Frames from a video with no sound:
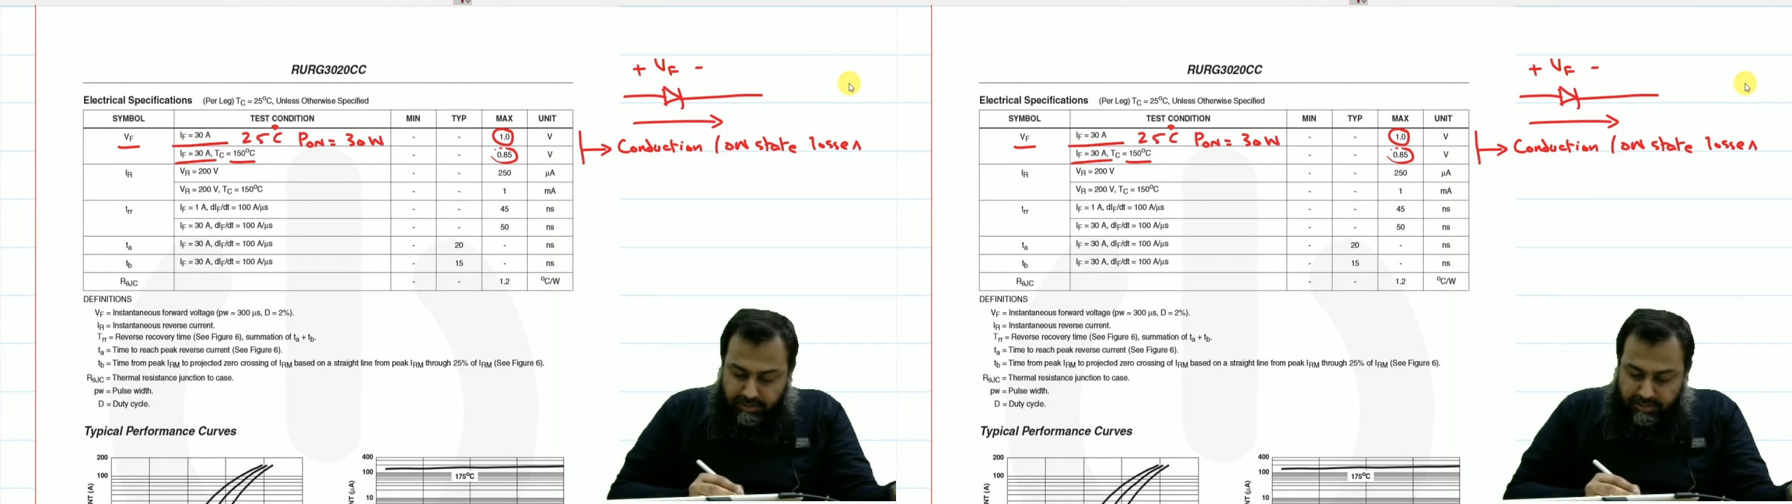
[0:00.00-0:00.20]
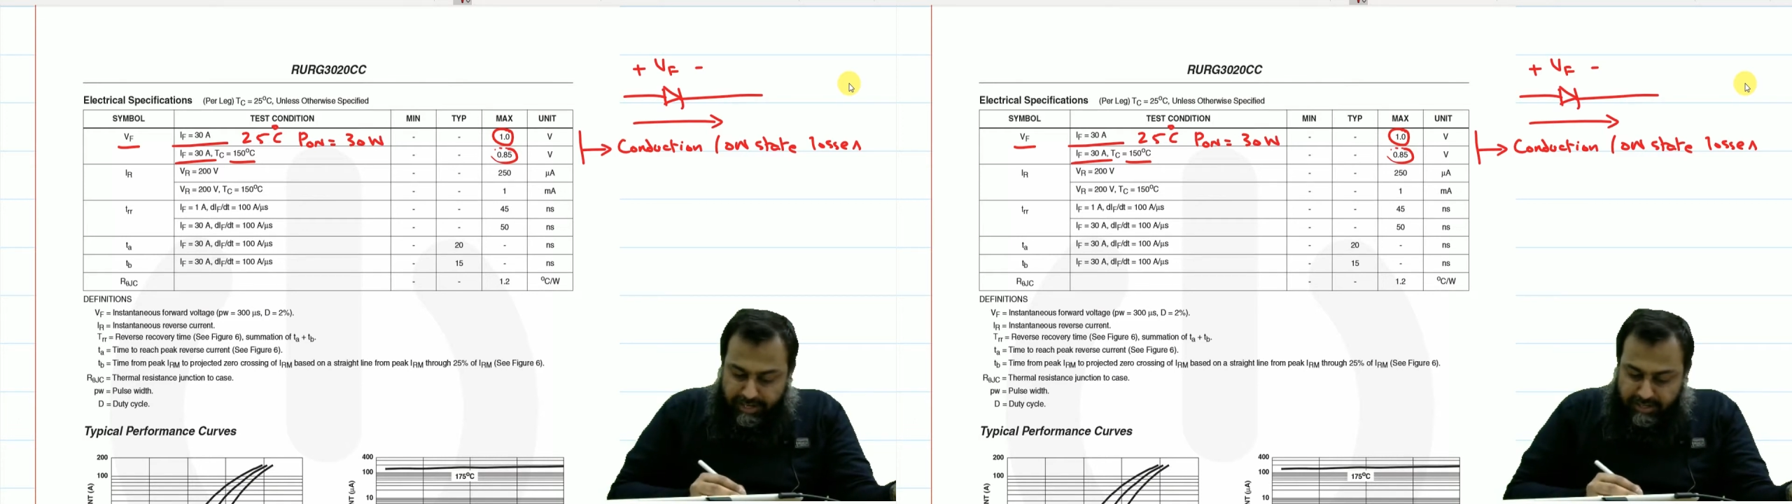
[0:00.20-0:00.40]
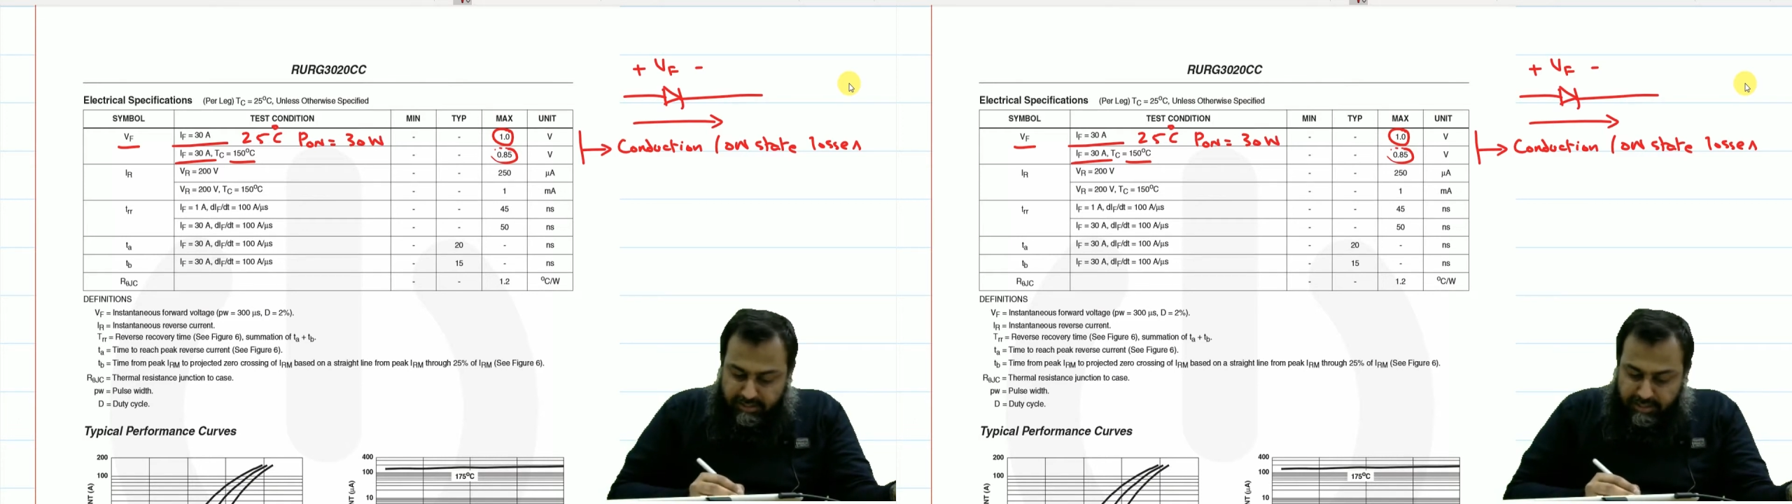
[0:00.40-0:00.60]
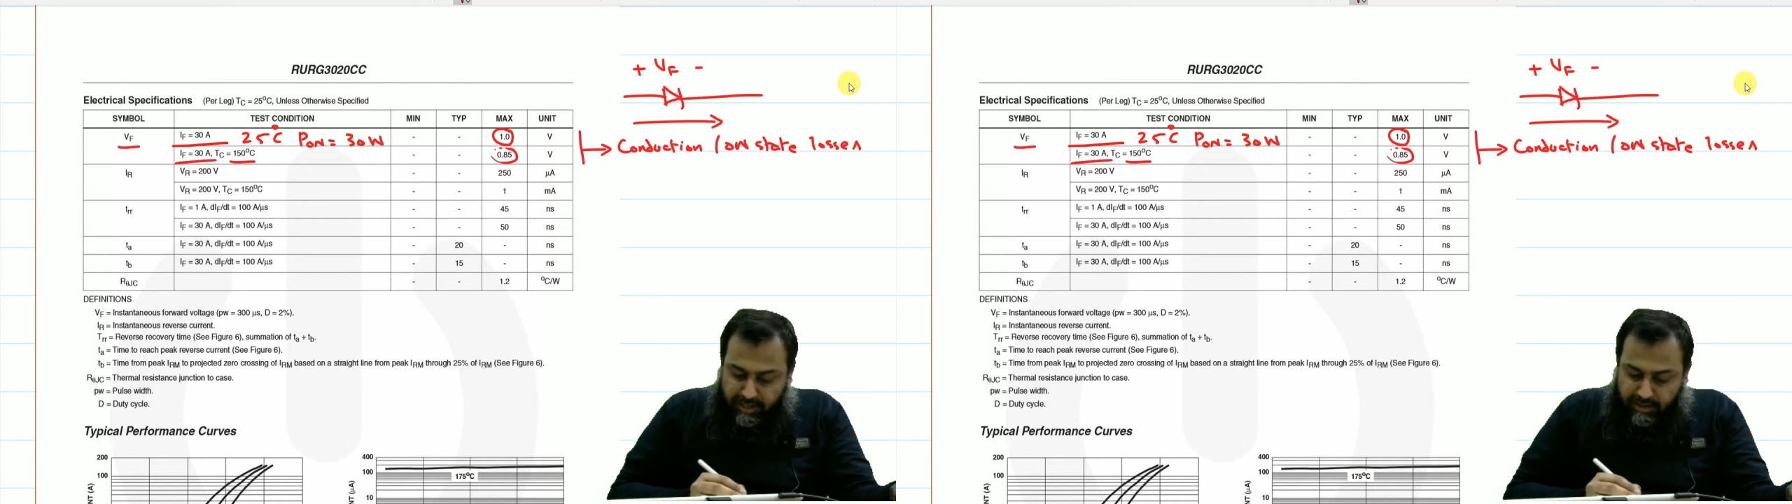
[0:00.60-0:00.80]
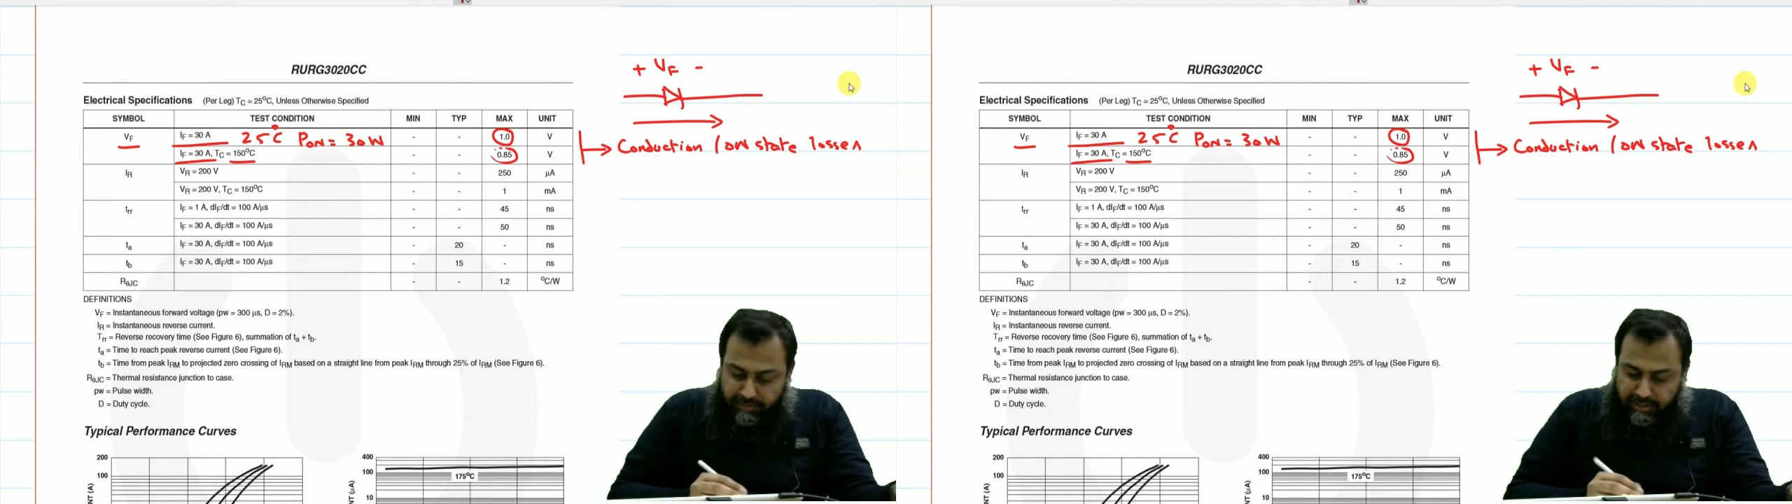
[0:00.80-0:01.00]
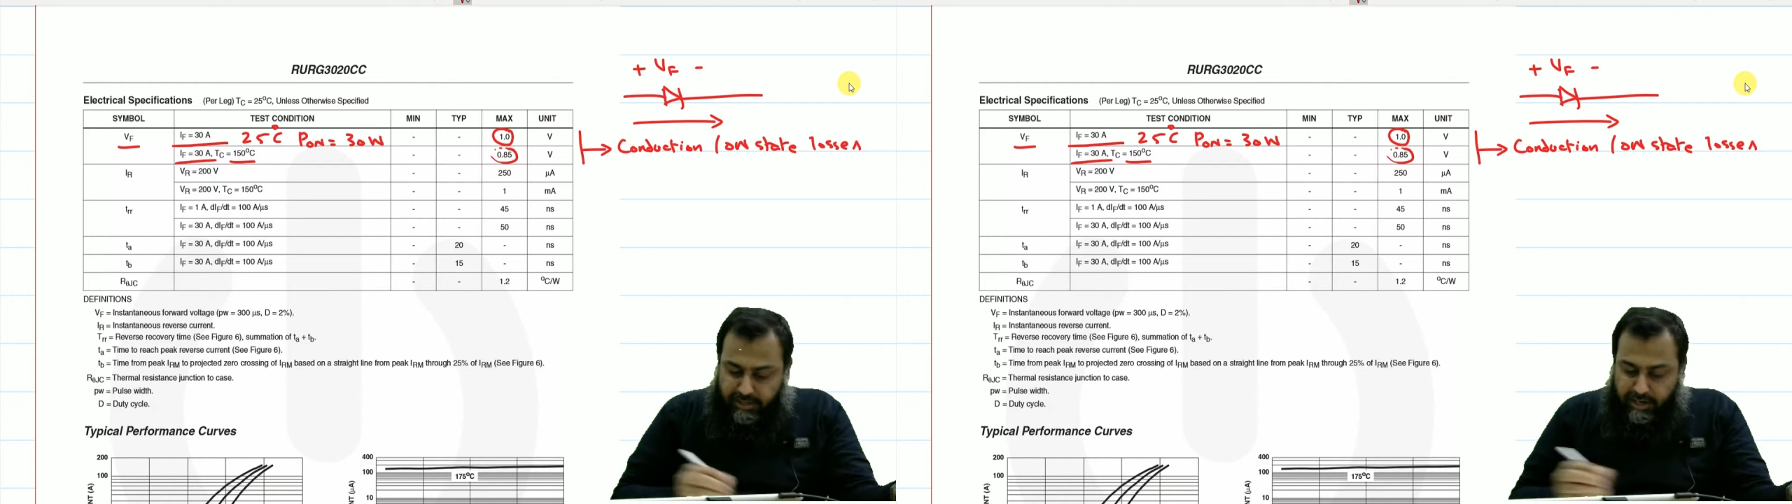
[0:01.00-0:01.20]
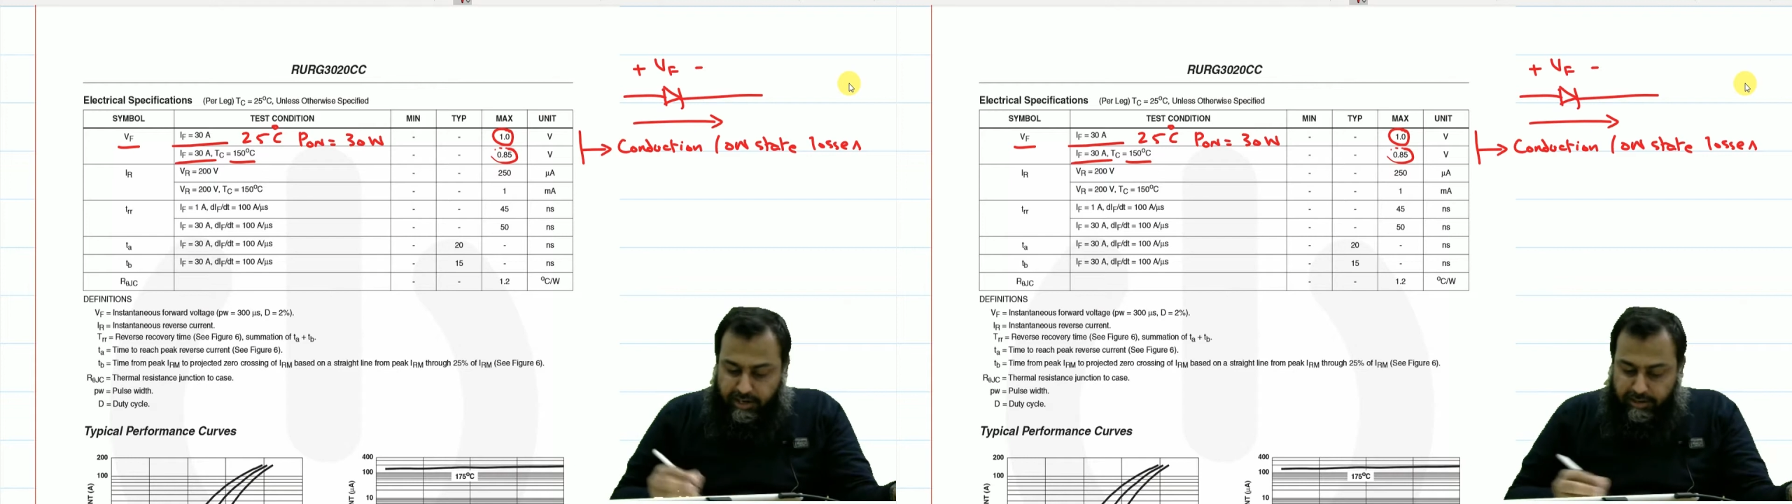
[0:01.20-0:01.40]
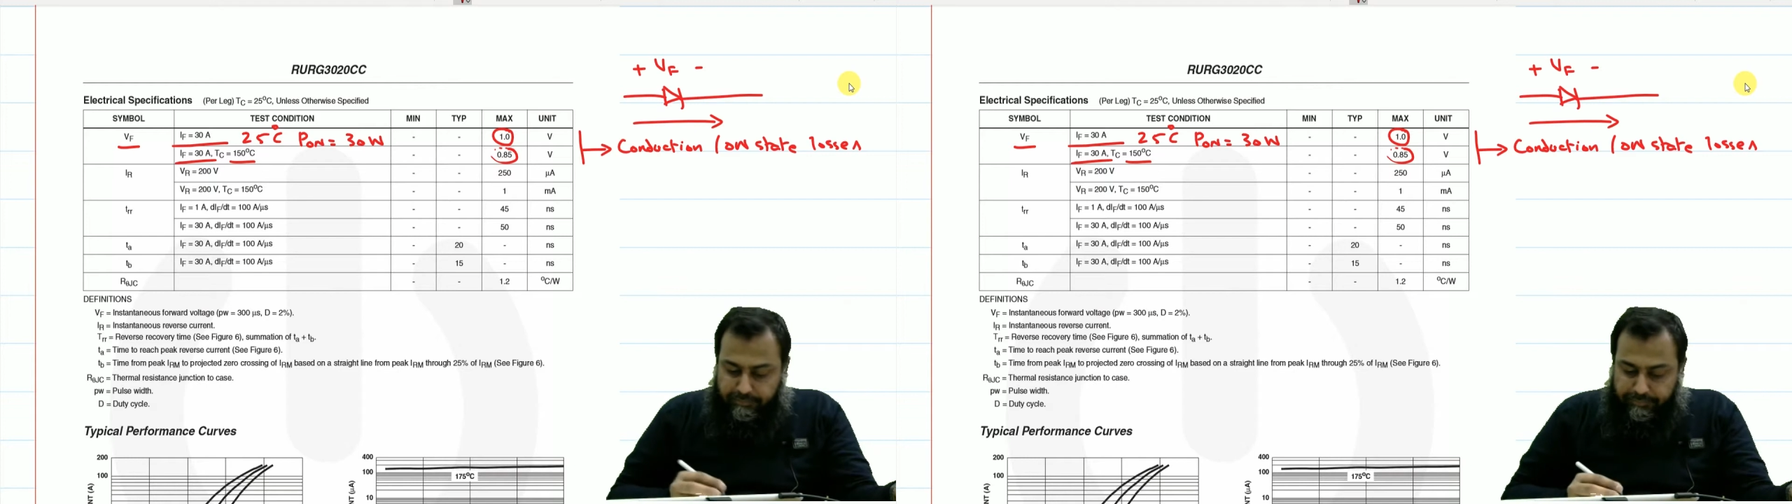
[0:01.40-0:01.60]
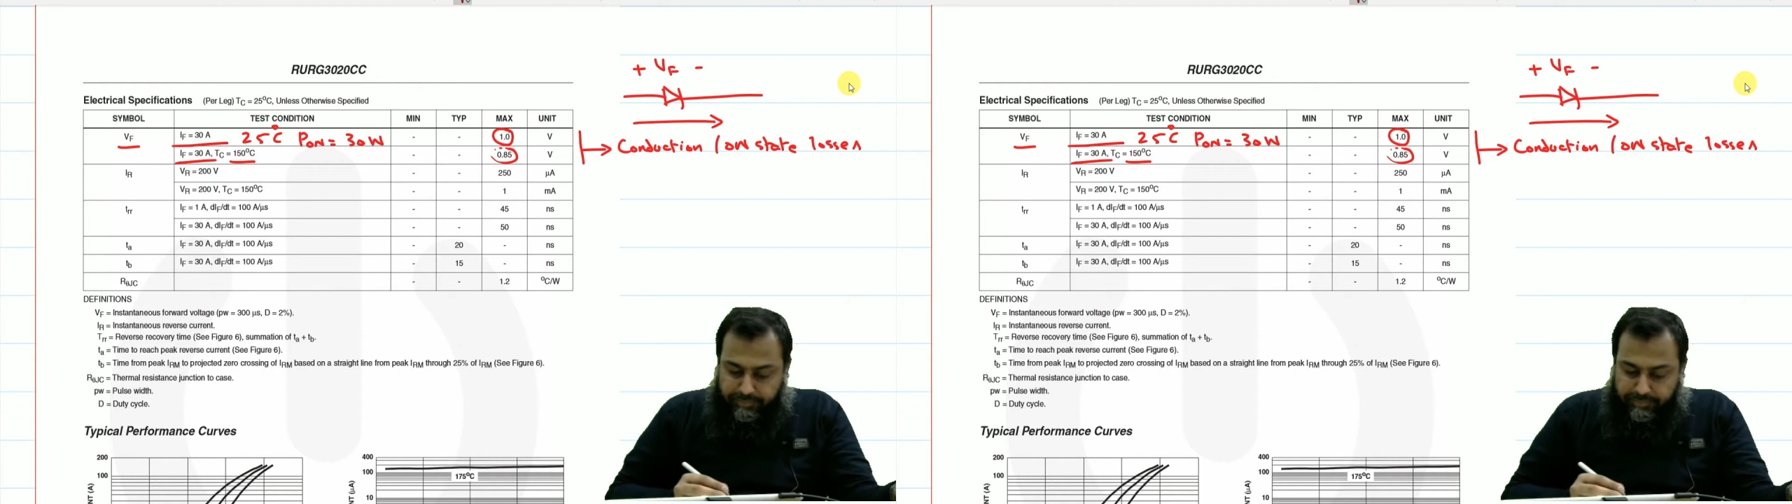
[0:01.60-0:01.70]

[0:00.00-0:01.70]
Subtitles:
states the reverse current